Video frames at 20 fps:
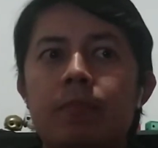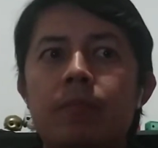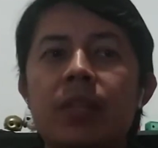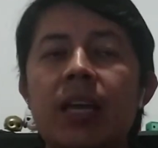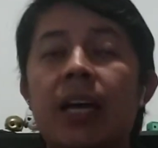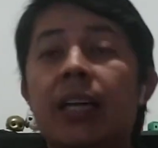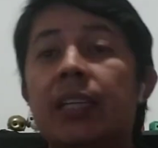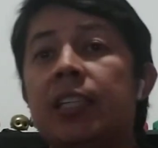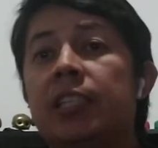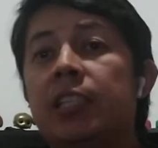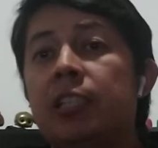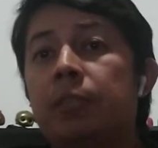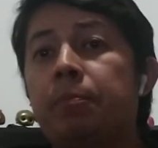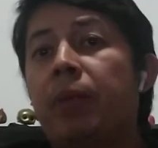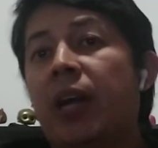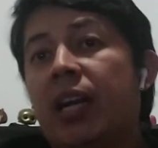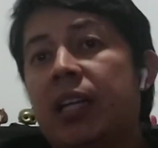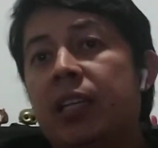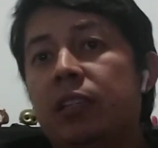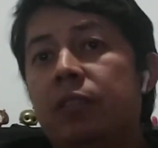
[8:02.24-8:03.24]
As this is
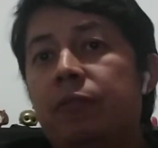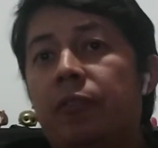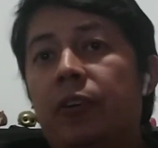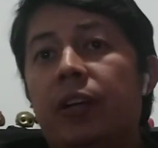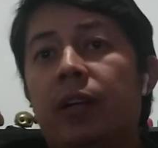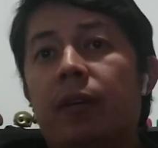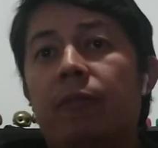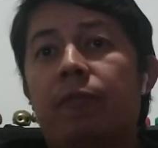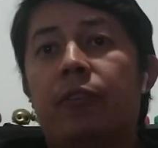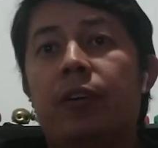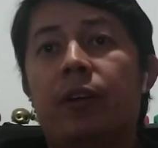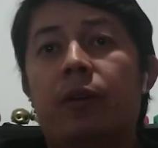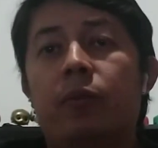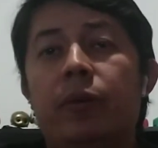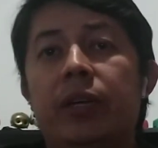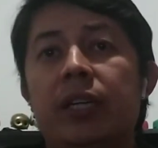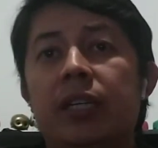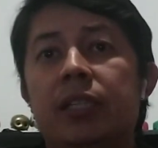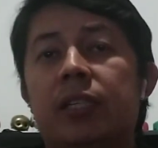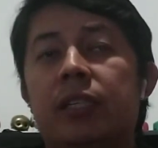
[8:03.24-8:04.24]
practice for the
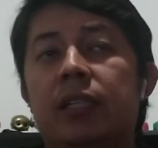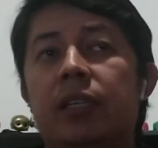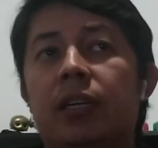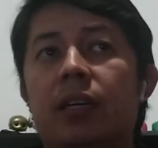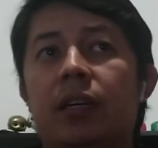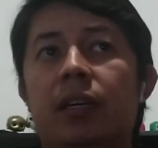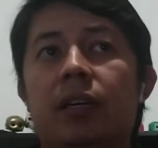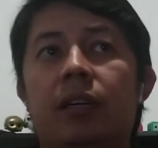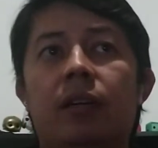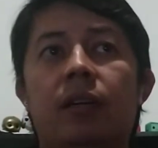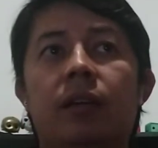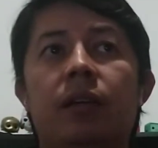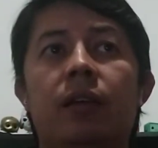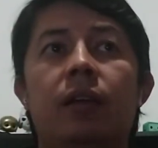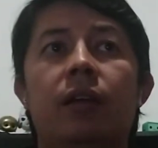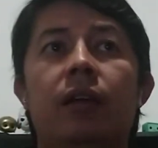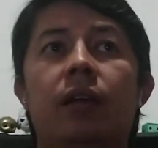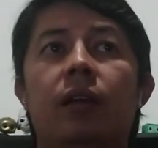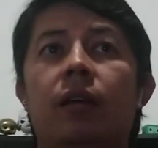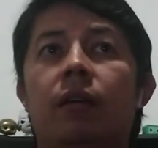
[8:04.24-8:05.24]
quiz,
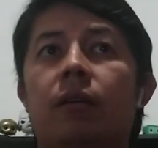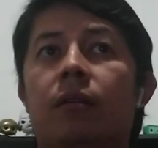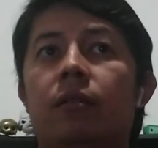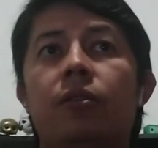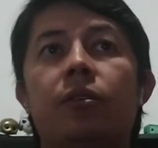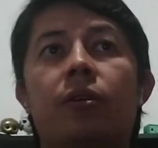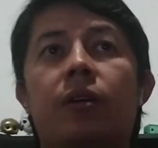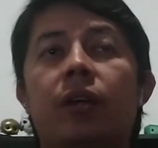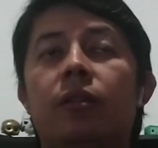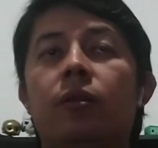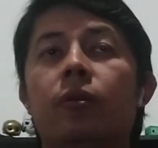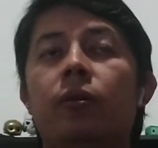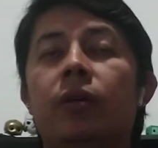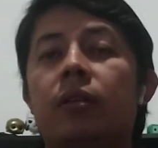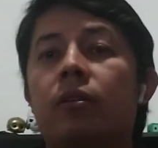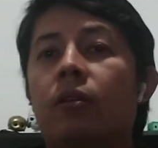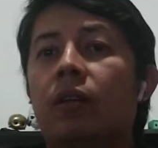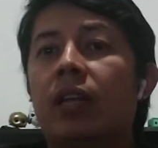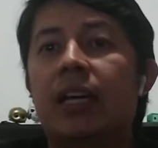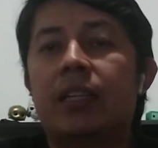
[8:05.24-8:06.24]
you can do it
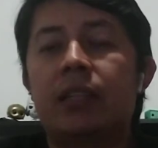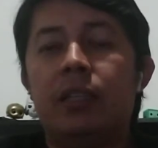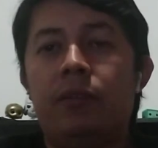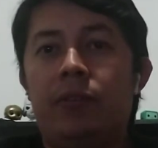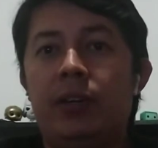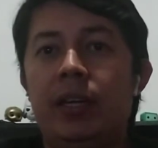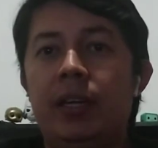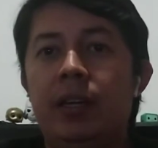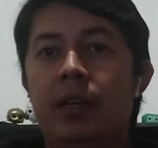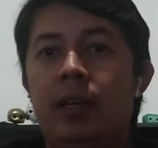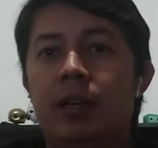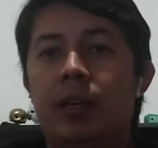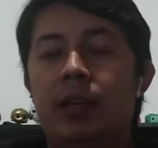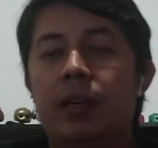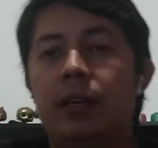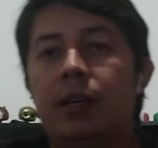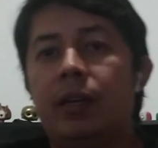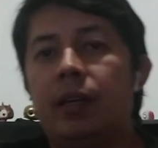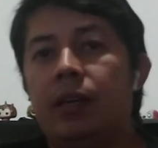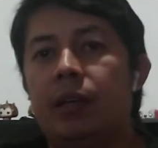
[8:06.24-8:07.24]
collectively,
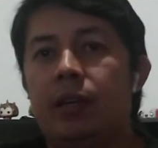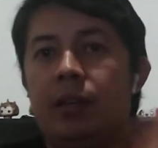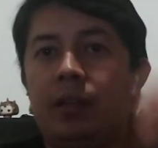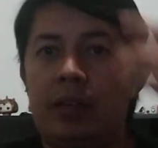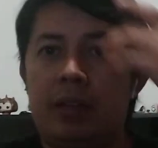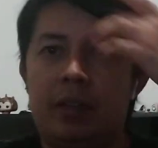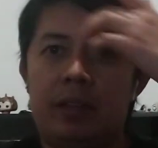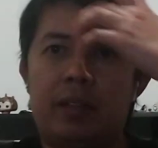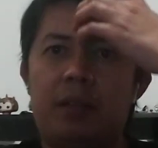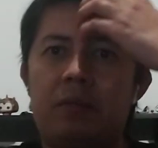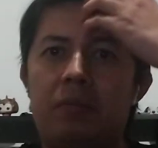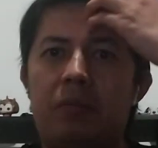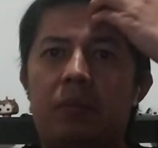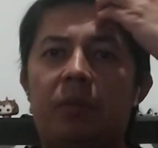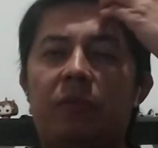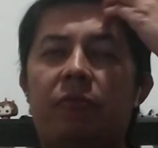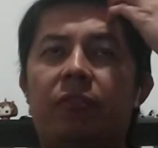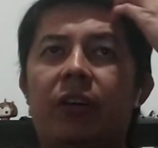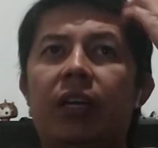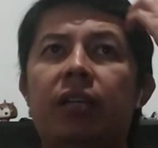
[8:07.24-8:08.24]
and that will
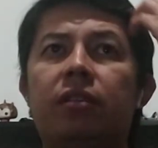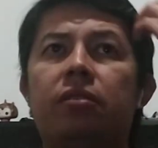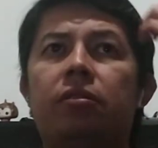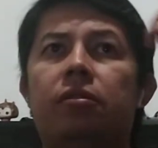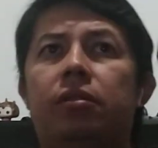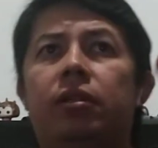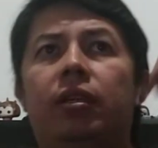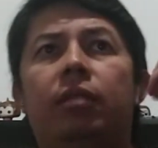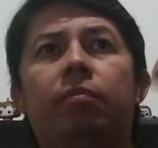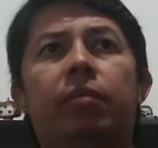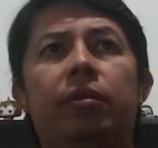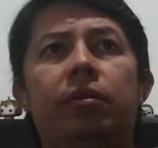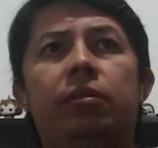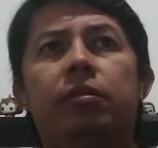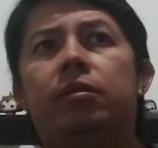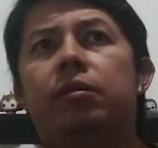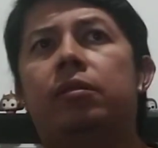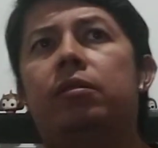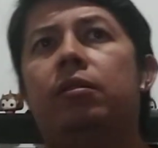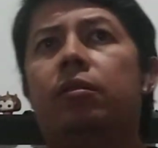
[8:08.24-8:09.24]
be fine. So simply
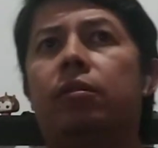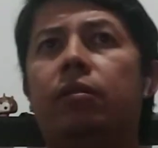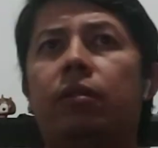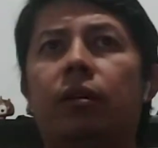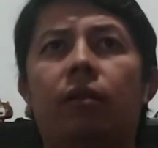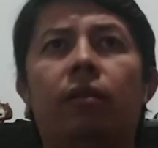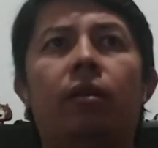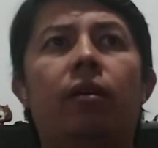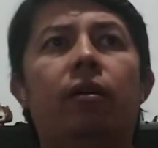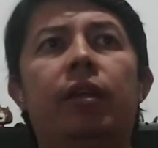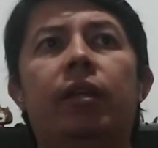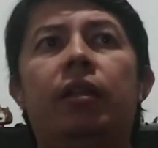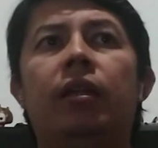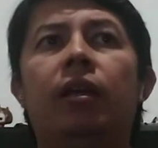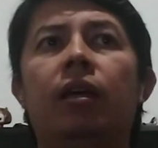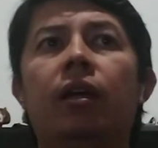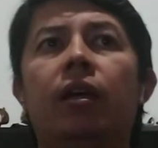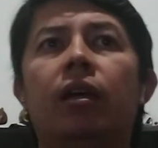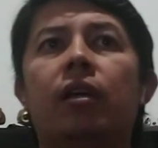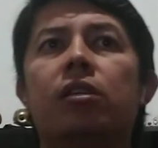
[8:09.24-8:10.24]
you're going to download it,
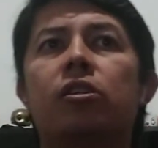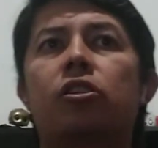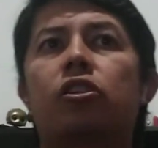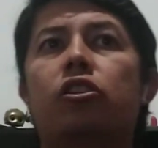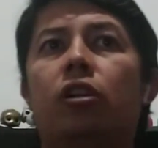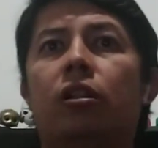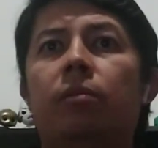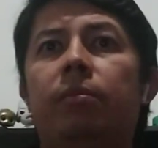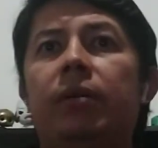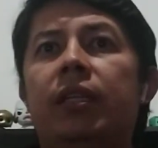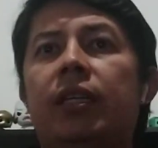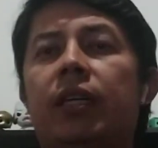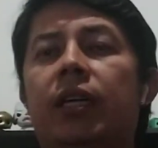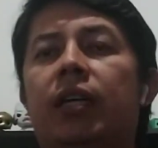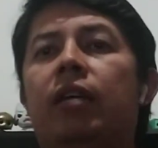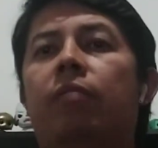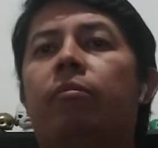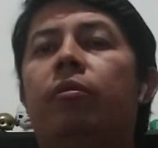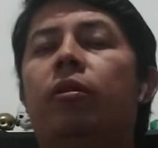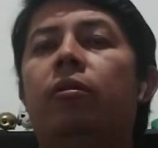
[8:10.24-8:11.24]
solve it,
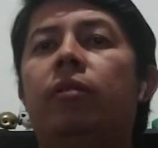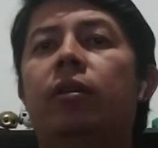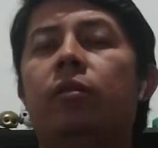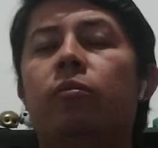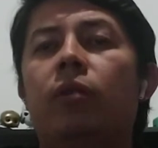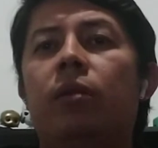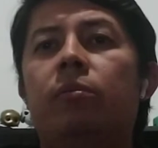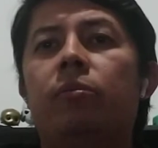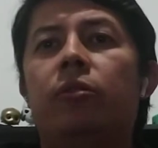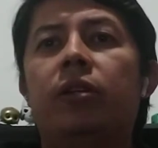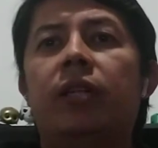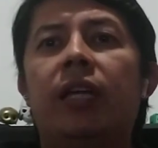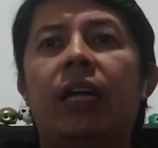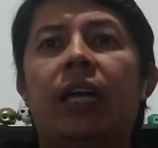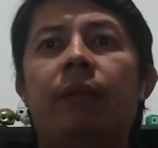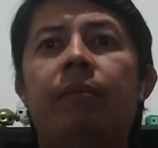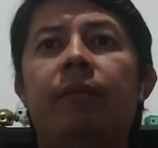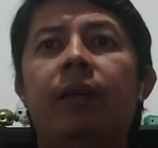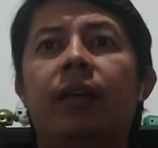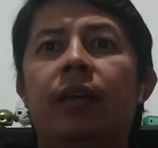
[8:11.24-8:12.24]
and upload it one more
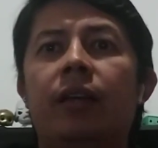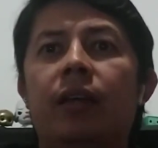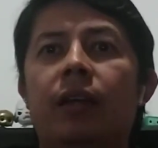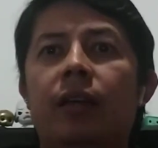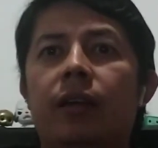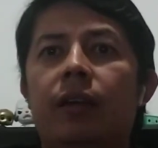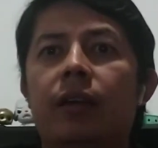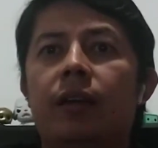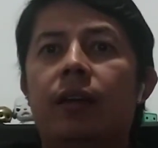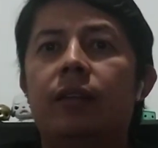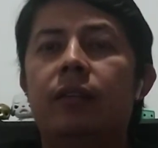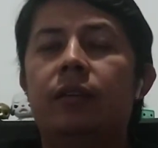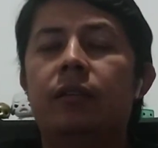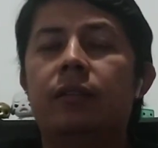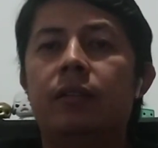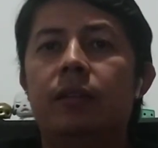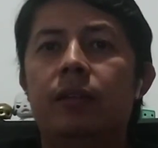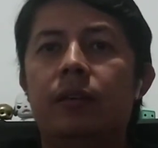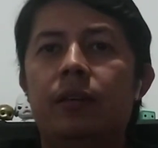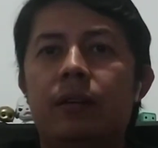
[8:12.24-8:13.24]
time under
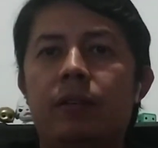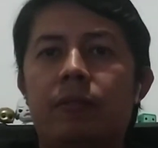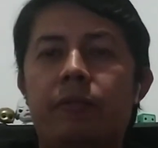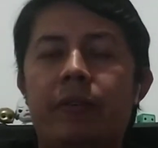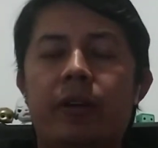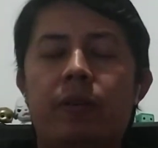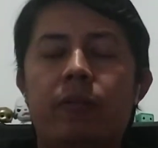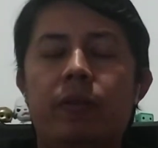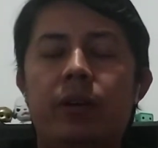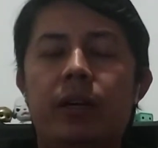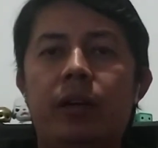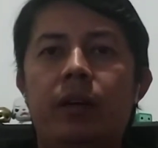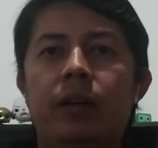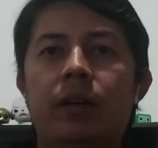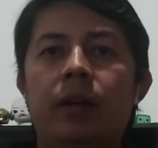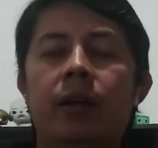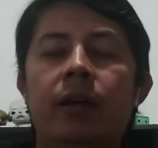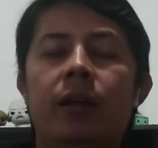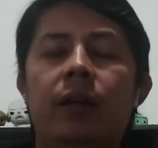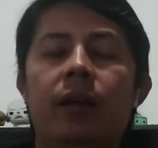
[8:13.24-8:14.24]
the
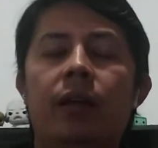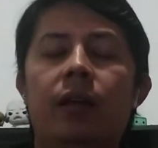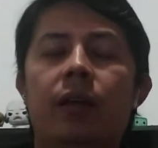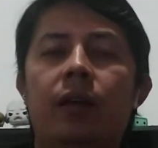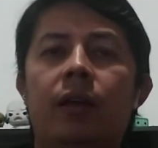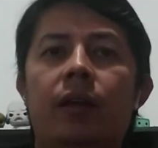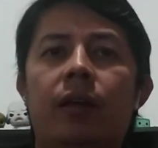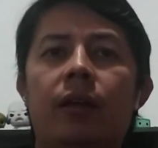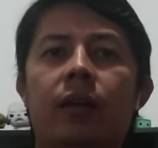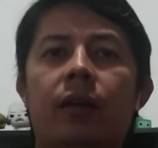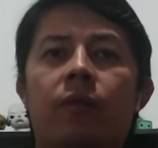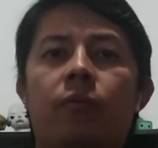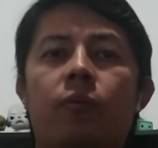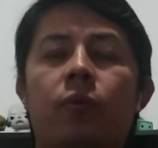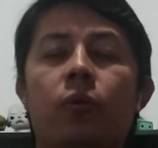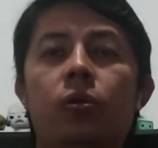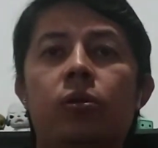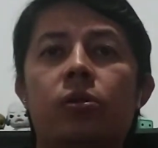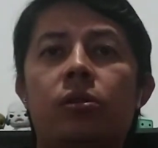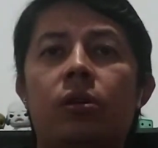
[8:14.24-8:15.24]
regular
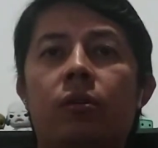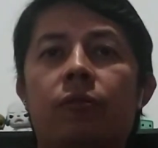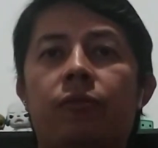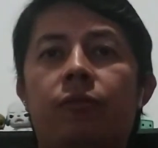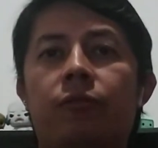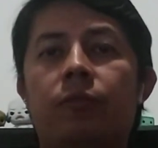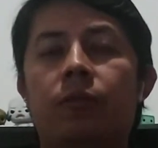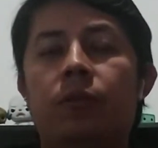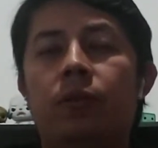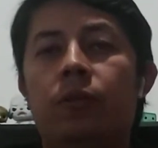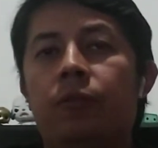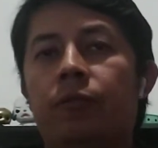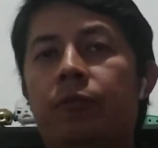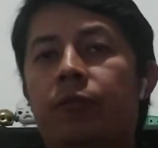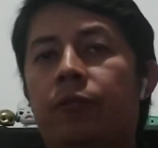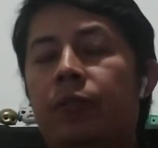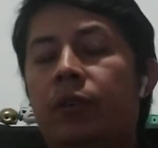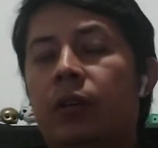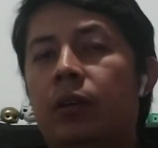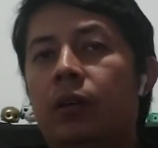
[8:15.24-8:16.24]
rules of
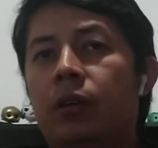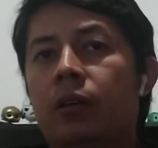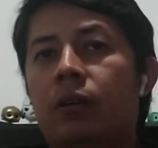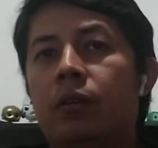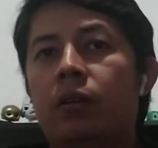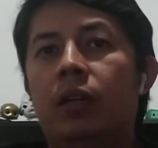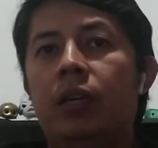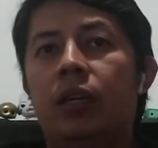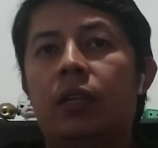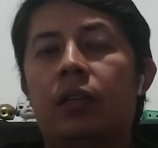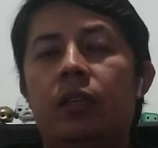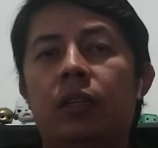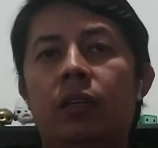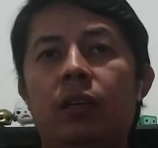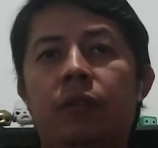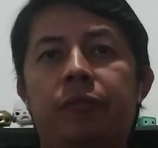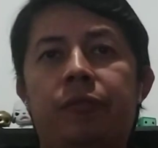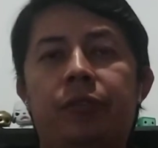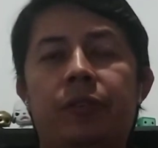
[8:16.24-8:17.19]
collective